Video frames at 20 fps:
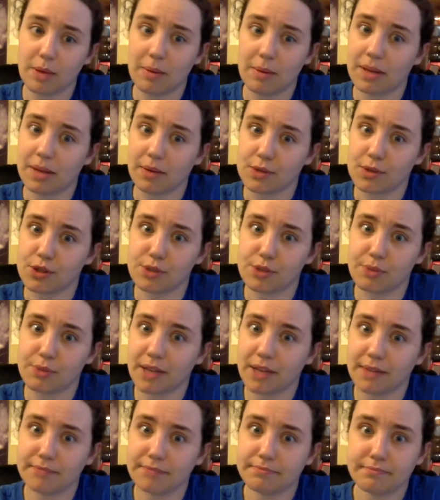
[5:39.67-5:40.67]
Or maybe that was
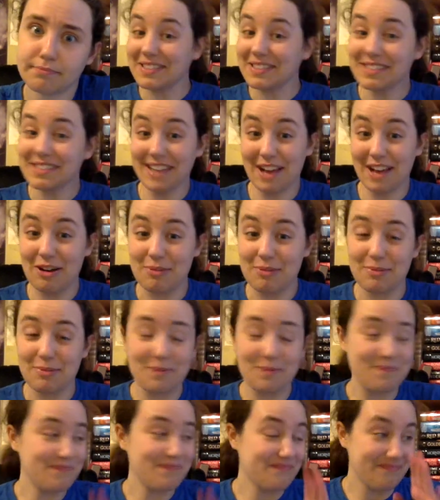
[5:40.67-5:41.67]
just me. Doesn't
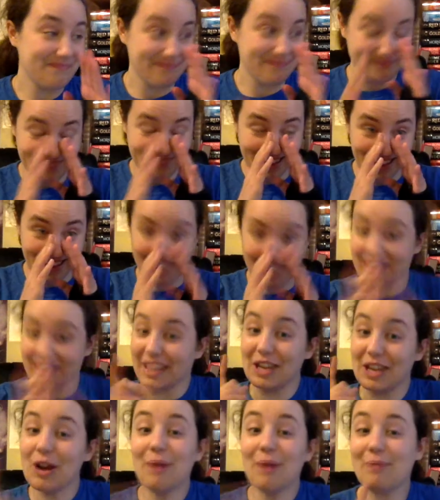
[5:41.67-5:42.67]
help
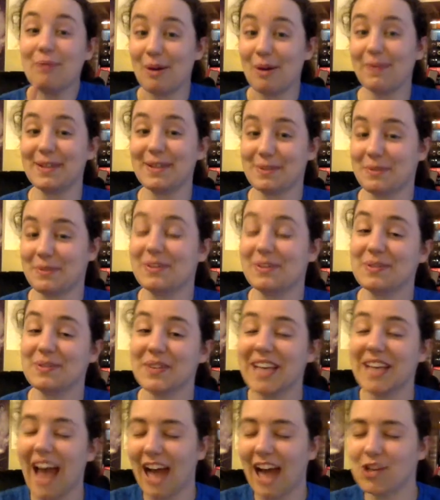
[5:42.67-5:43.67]
that there are moments when
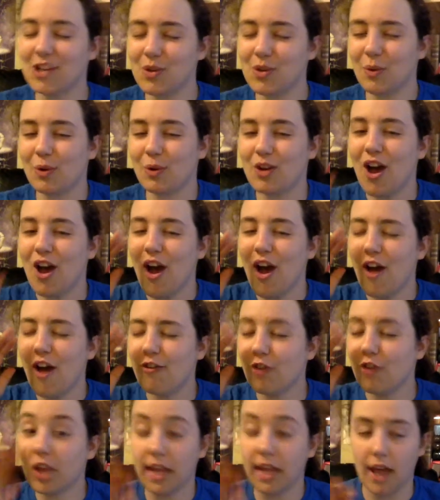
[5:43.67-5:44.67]
Miss Biddy actually wrote
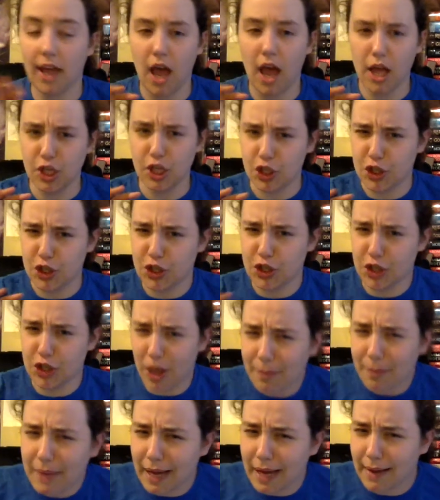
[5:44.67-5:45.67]
freaking
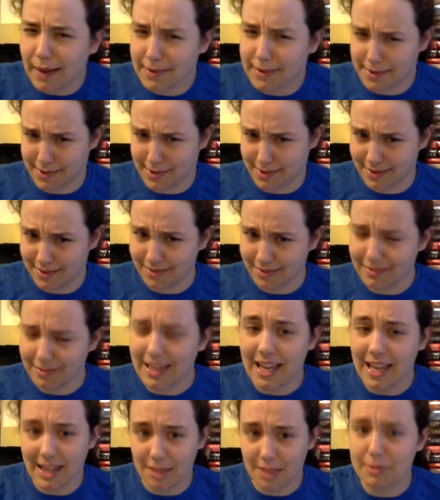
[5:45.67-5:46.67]
jump cuts
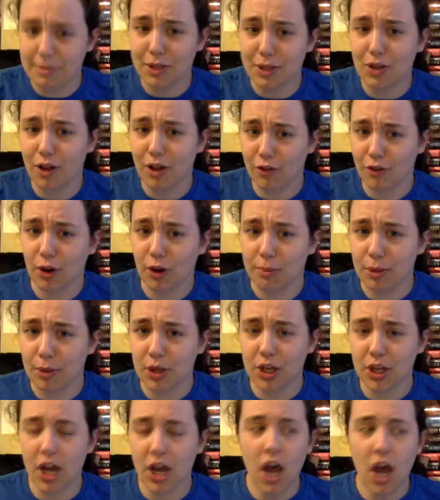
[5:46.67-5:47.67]
in the middle of her
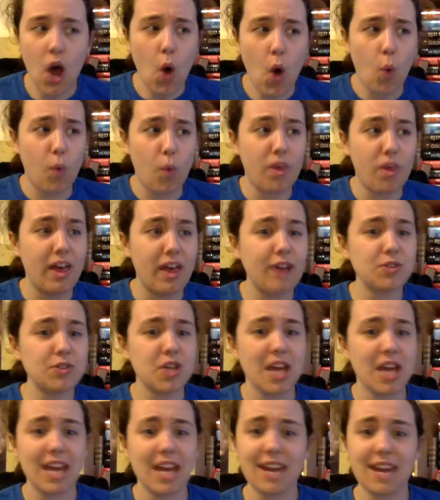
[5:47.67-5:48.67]
book
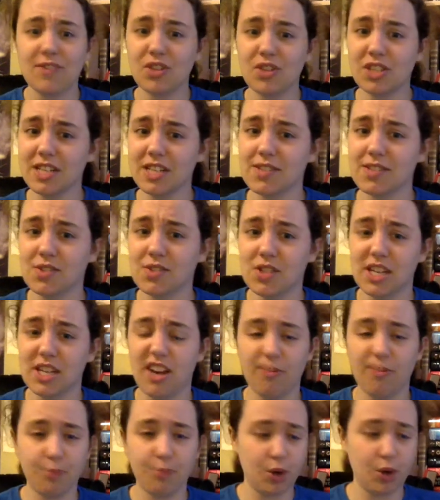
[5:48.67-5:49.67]
without even the
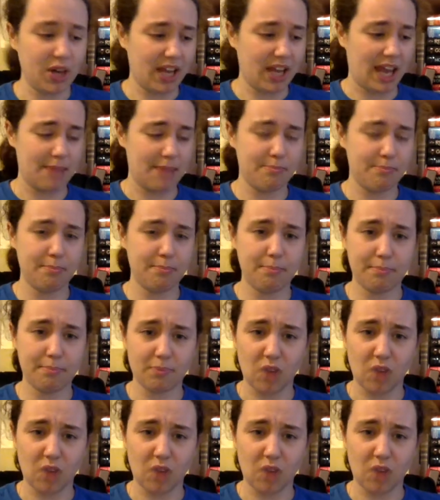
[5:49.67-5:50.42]
decency of putting a